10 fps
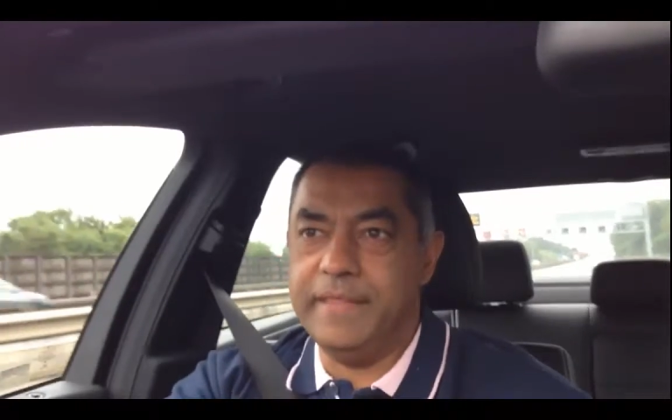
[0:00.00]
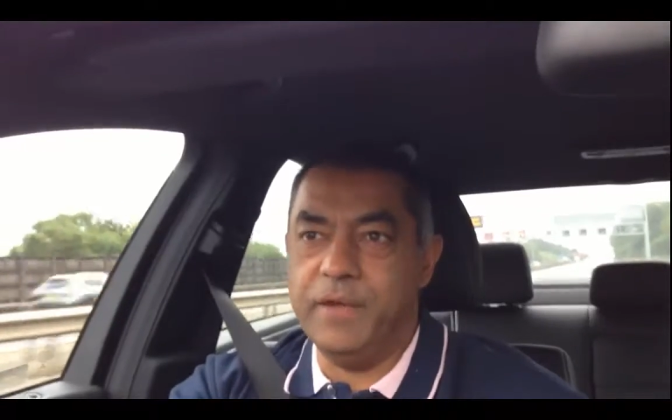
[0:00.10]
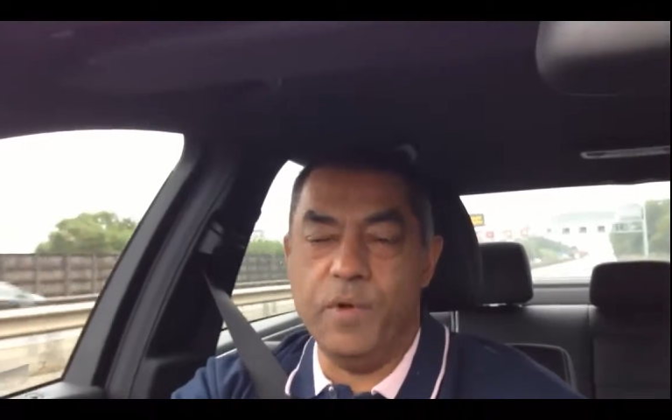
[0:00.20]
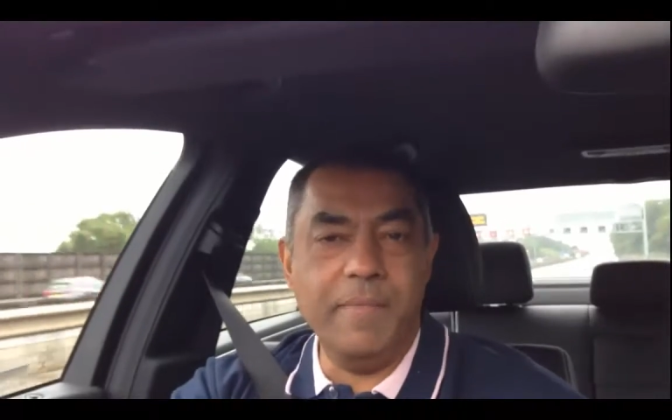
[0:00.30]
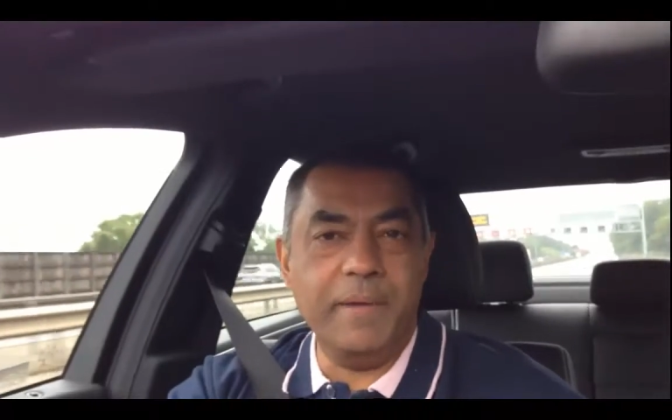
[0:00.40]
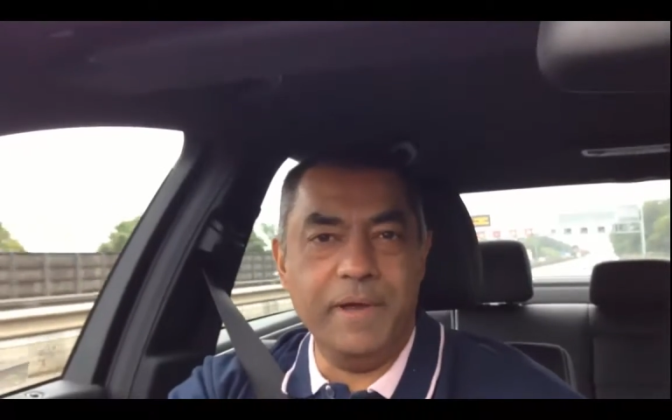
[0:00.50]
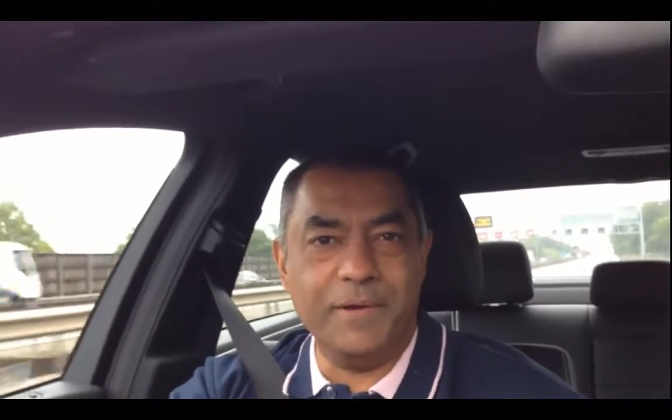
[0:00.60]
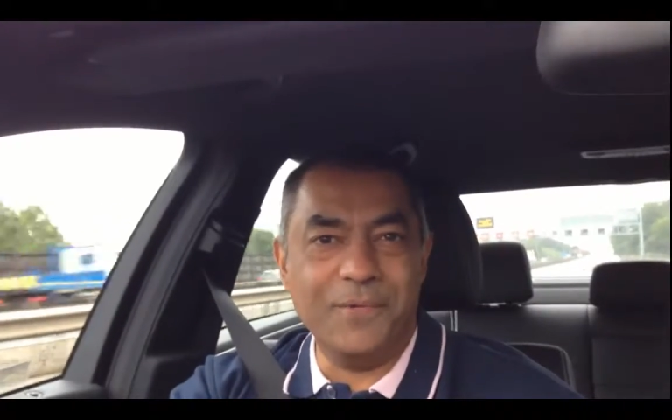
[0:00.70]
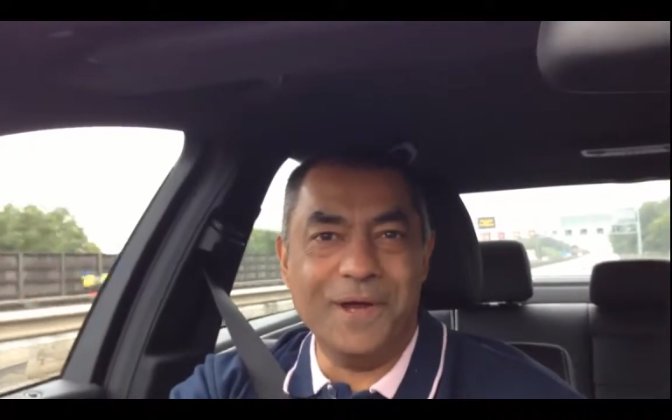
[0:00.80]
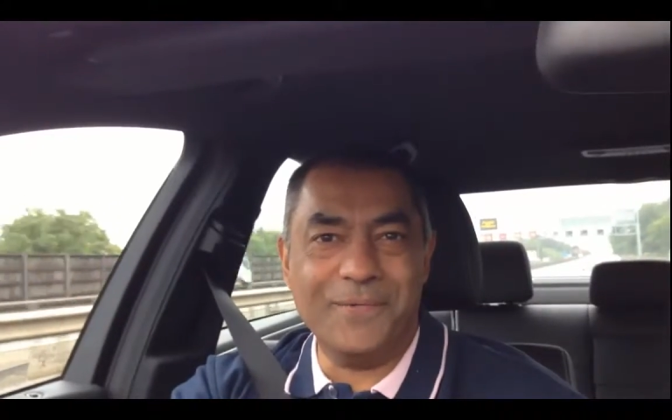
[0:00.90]
then we might be
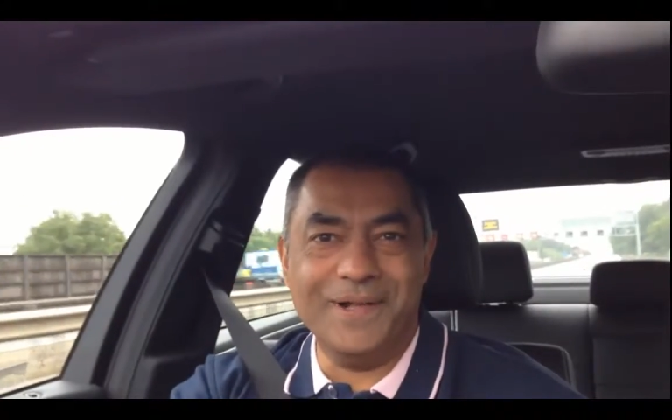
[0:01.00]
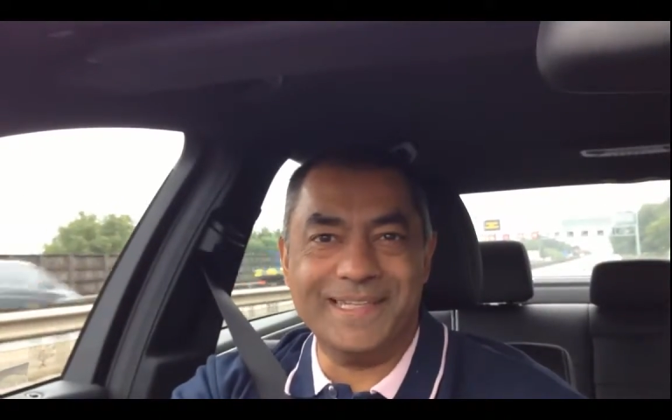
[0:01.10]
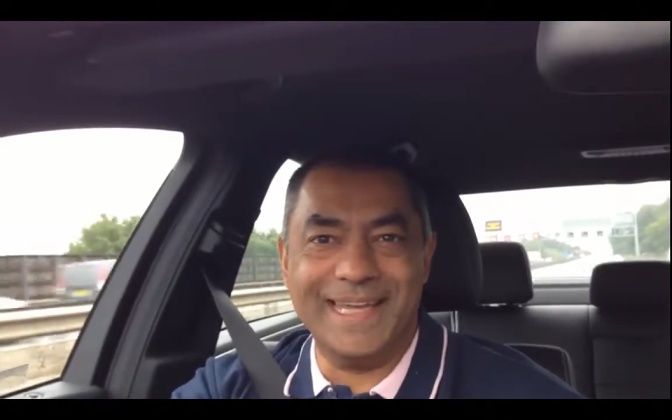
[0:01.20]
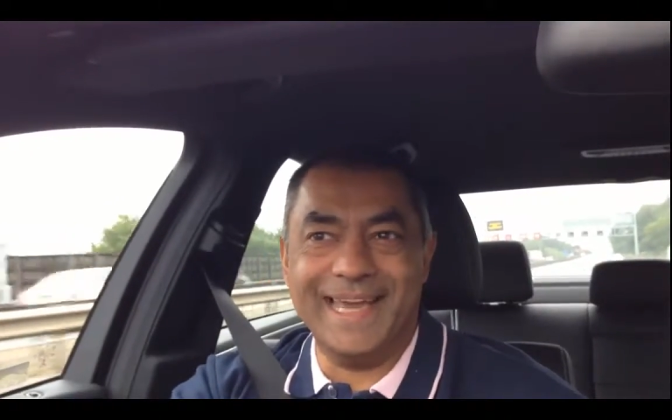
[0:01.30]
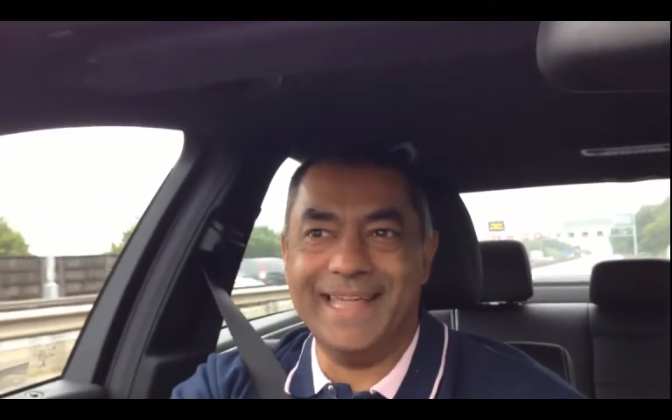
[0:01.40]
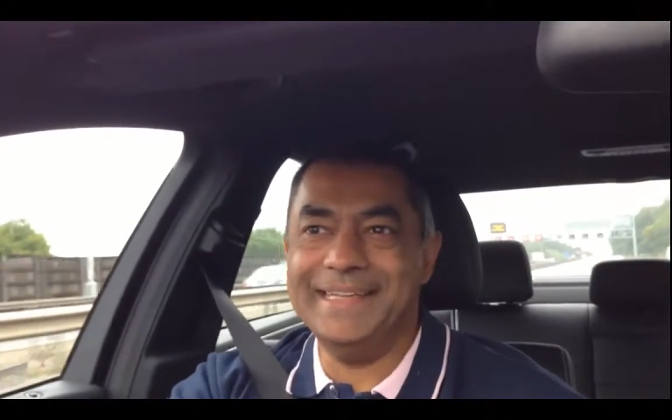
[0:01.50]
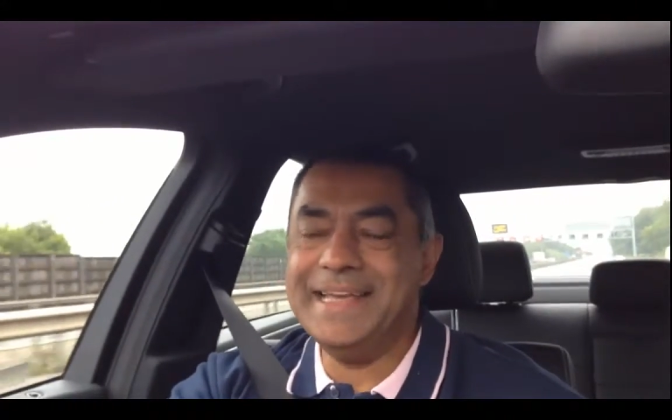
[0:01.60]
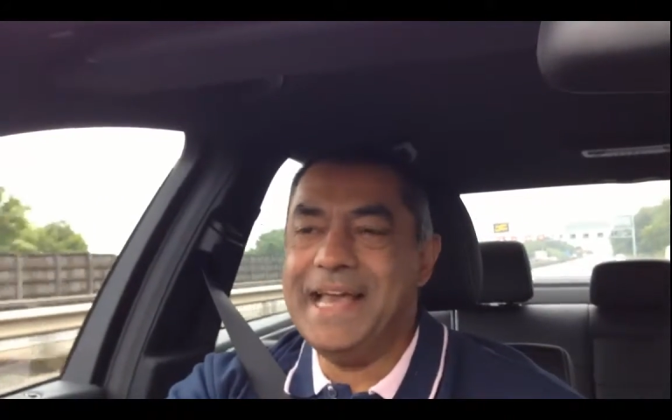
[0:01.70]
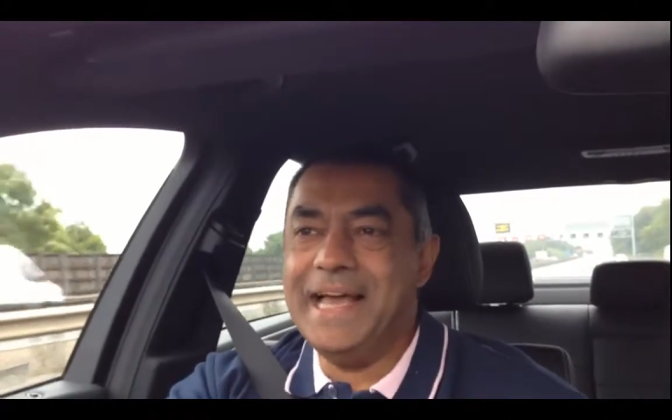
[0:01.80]
able to work well together.